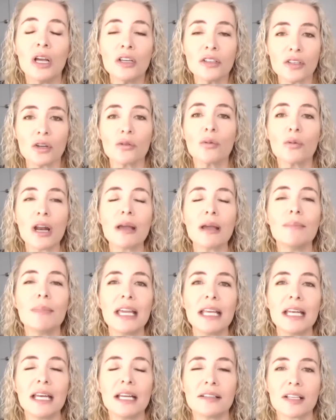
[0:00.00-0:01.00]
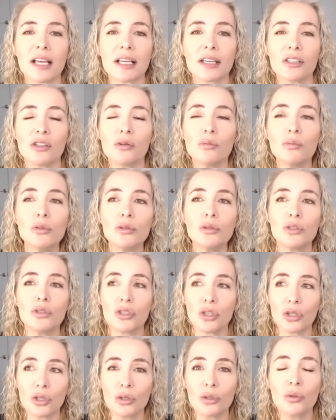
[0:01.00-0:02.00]
So what I mean is, like, you will
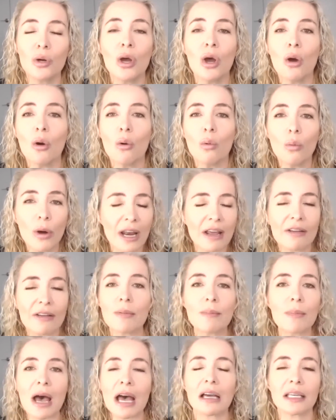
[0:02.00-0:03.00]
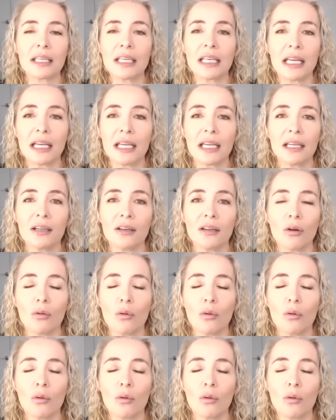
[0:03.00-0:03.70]
do whatever marketing